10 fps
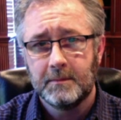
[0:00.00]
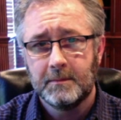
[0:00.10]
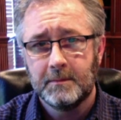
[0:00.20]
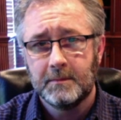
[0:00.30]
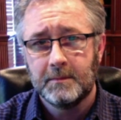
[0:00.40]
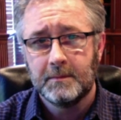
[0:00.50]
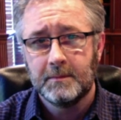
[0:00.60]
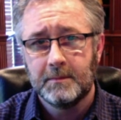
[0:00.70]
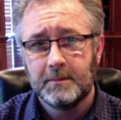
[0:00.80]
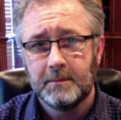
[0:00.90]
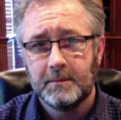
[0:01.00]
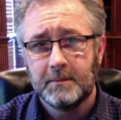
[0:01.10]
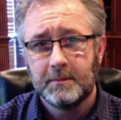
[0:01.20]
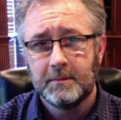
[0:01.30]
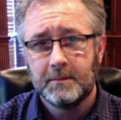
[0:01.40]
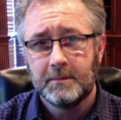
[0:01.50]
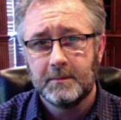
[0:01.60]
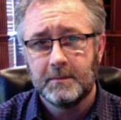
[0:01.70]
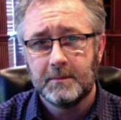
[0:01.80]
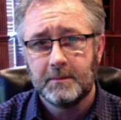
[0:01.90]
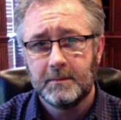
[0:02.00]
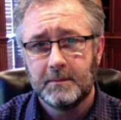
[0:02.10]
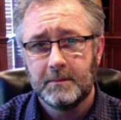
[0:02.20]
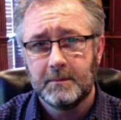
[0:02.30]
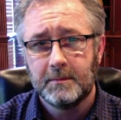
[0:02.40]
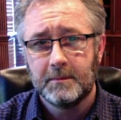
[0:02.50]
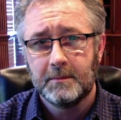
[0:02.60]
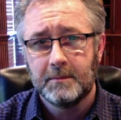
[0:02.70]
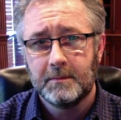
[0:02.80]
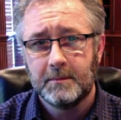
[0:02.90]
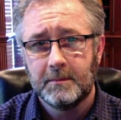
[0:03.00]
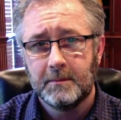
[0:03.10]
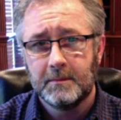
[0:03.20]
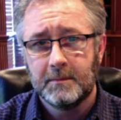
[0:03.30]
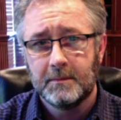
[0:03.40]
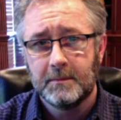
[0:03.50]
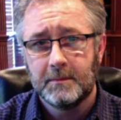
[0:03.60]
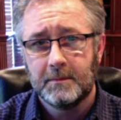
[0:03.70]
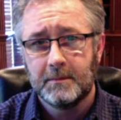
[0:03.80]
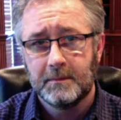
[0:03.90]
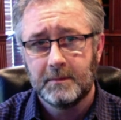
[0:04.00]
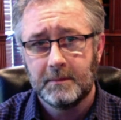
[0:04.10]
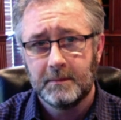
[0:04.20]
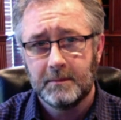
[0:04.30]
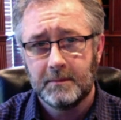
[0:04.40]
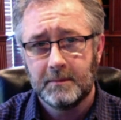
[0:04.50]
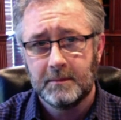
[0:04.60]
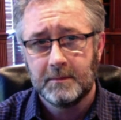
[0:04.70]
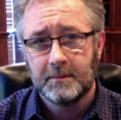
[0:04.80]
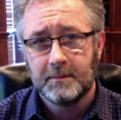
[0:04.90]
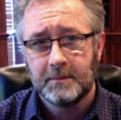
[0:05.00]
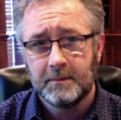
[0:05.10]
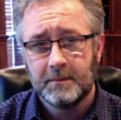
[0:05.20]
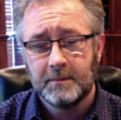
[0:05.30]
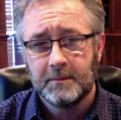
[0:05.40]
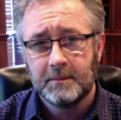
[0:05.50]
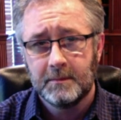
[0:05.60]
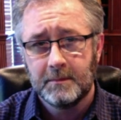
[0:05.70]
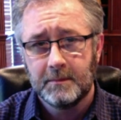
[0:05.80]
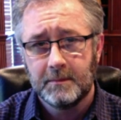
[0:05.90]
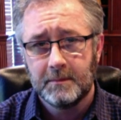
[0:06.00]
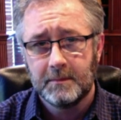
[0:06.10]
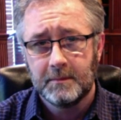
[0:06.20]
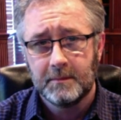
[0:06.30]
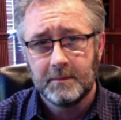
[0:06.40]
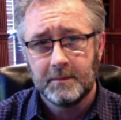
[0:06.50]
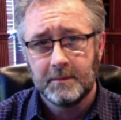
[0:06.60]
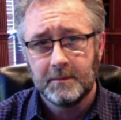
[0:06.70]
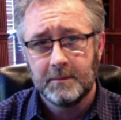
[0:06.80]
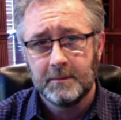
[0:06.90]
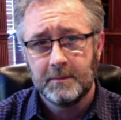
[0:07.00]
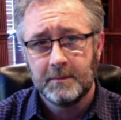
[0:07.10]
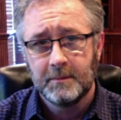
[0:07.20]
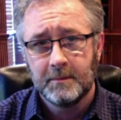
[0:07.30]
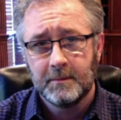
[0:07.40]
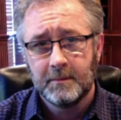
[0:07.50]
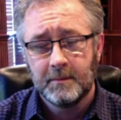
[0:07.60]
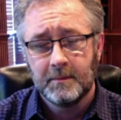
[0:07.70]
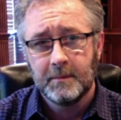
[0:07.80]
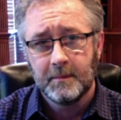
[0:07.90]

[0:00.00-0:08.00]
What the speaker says: (not speaking)